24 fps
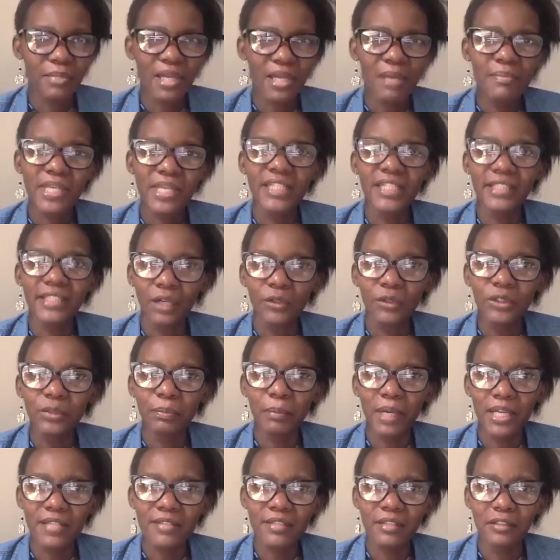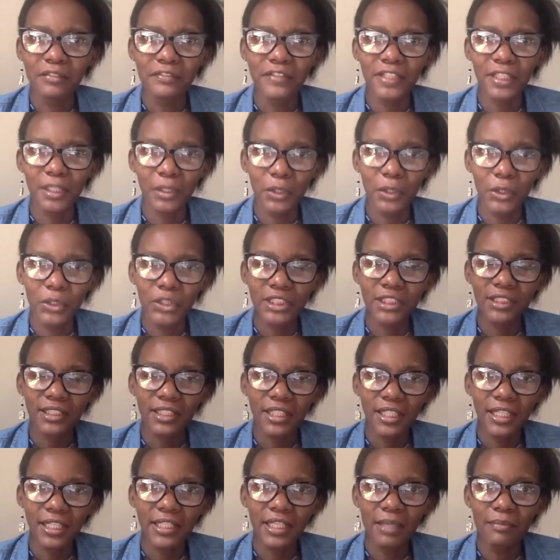sometimes I doubt myself
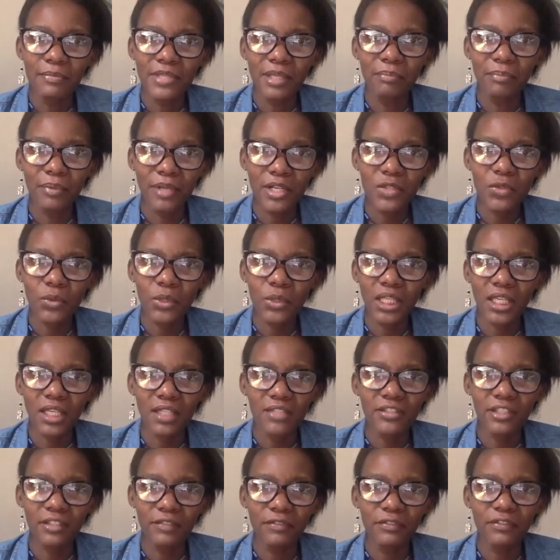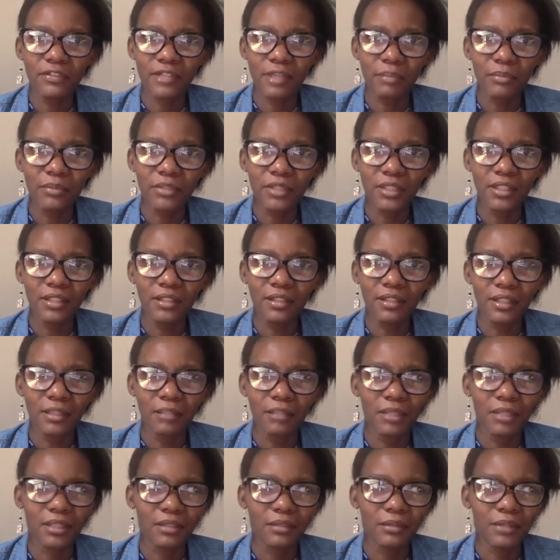and I'm surprised when I achieve something
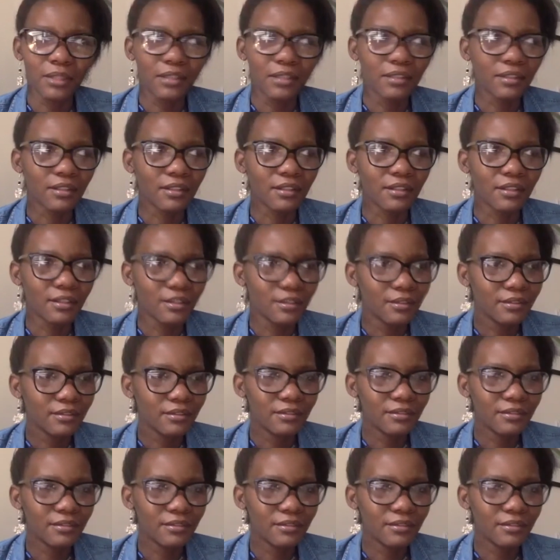and I'm like, what the?